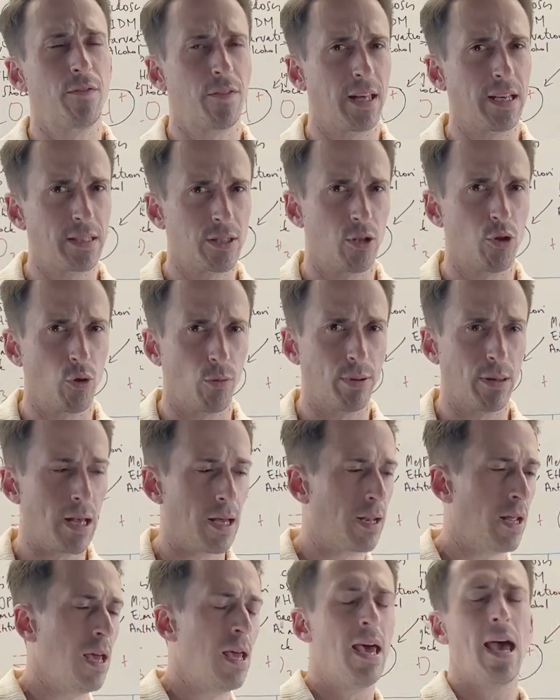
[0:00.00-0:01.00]
things in your
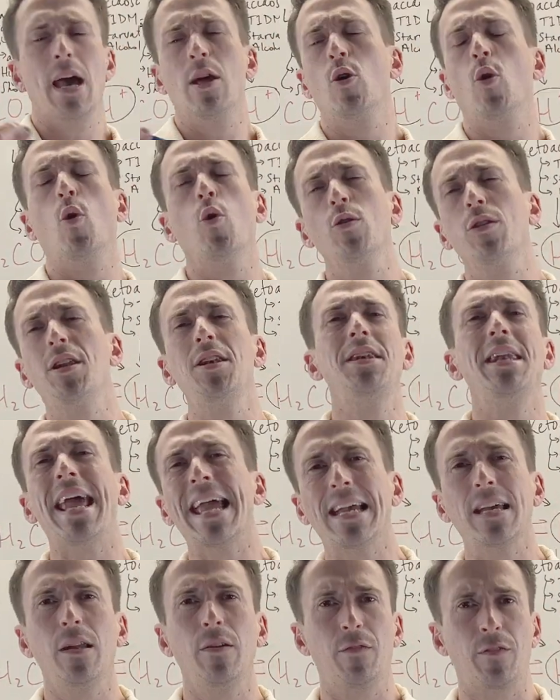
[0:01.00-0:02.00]
blood and all the
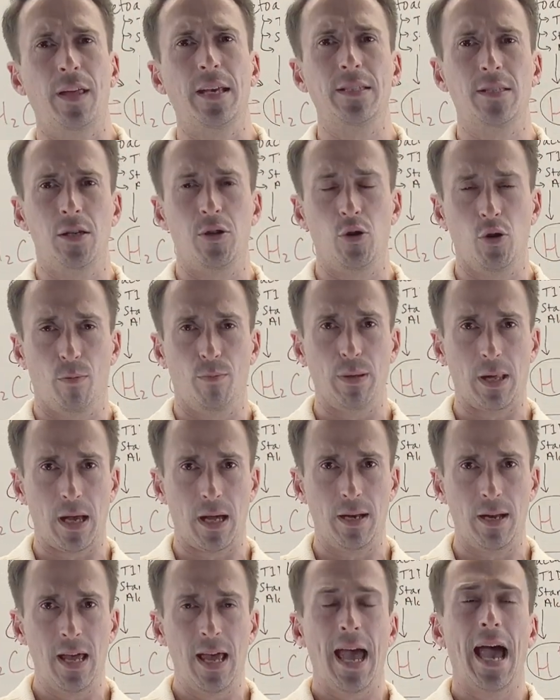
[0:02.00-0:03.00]
negative things in your
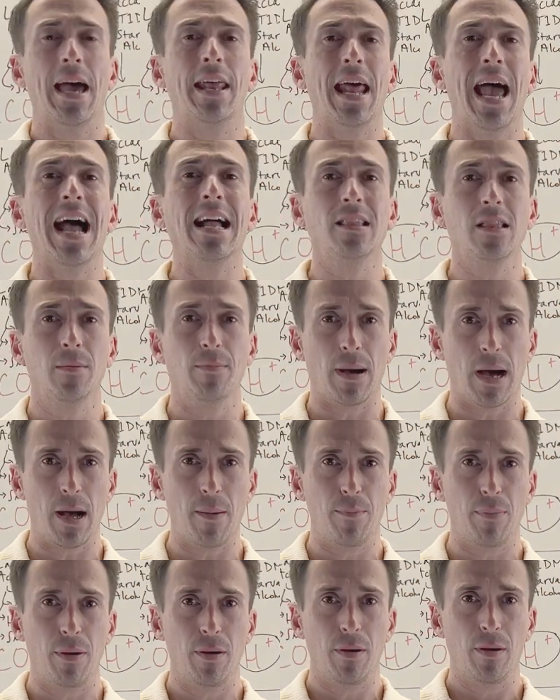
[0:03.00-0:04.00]
blood and add them
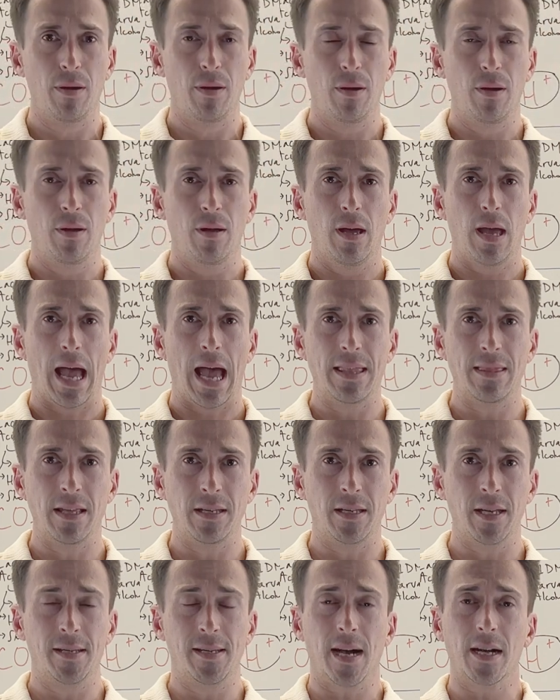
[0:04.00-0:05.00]
up and then
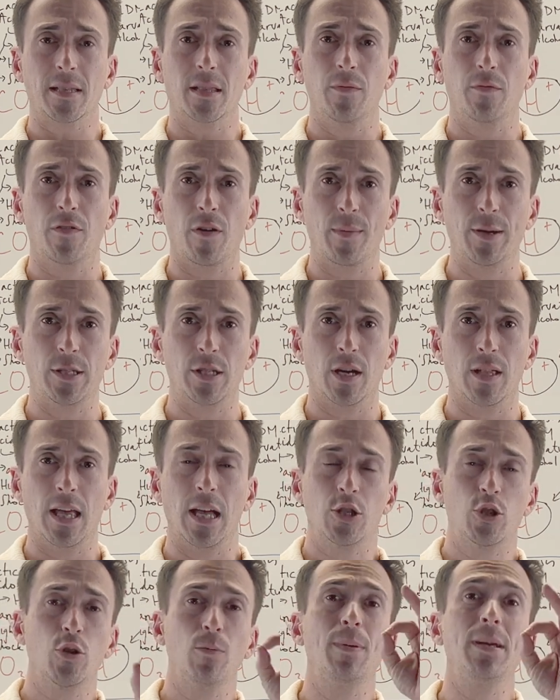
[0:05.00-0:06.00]
deduct them from each other,
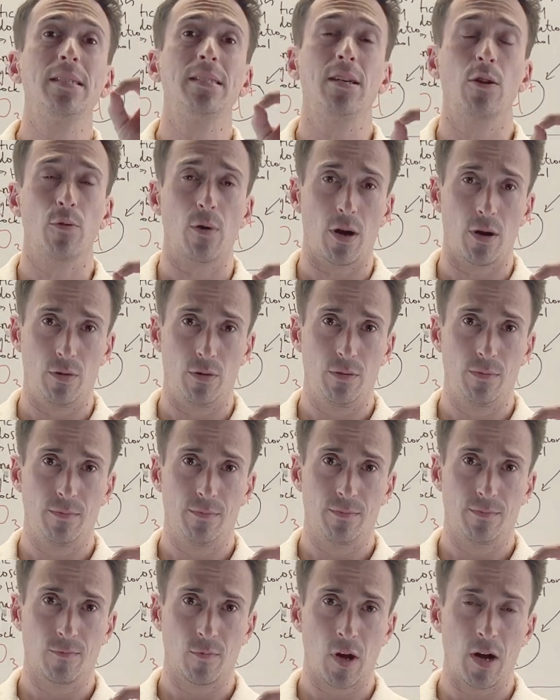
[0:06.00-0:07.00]
it should be zero
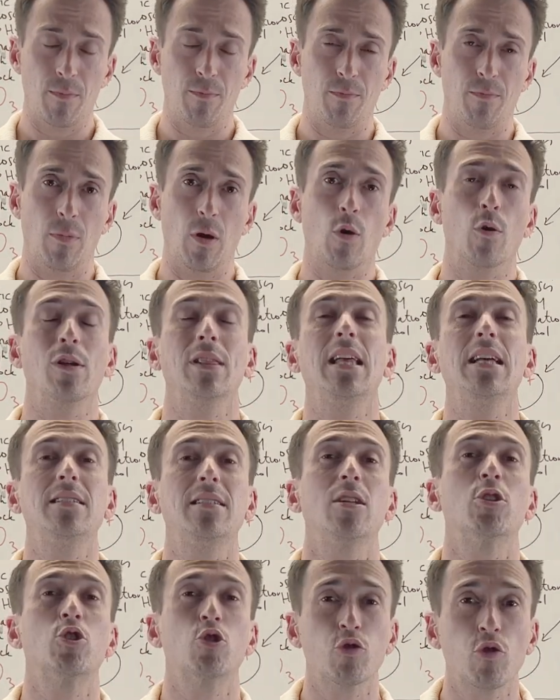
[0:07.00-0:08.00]
right? Or at least
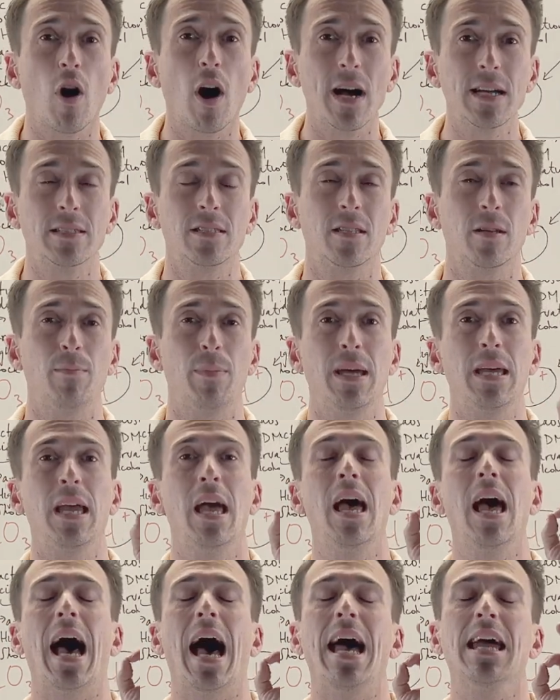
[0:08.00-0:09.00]
it tries to be
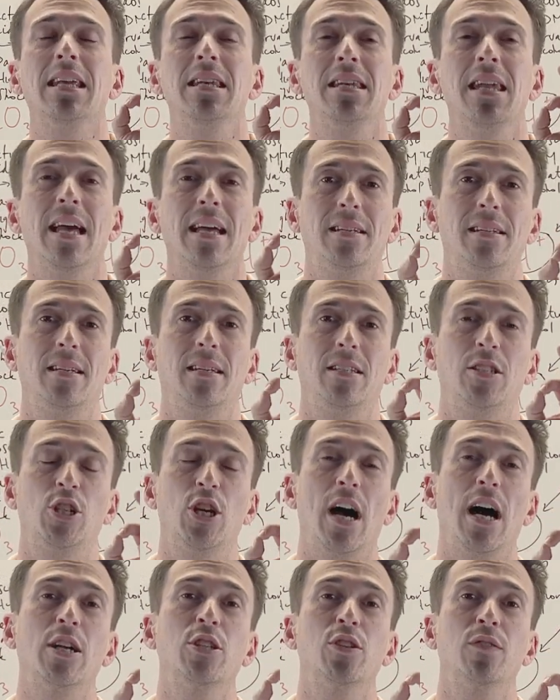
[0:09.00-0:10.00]
a net
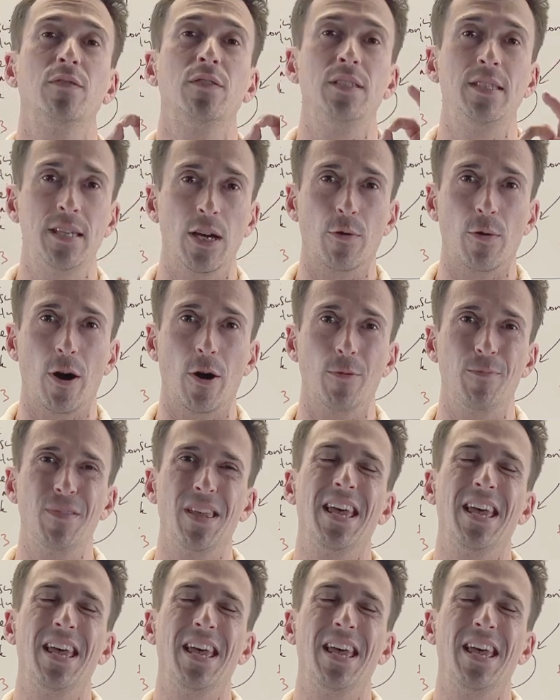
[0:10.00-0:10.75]
charge of zero.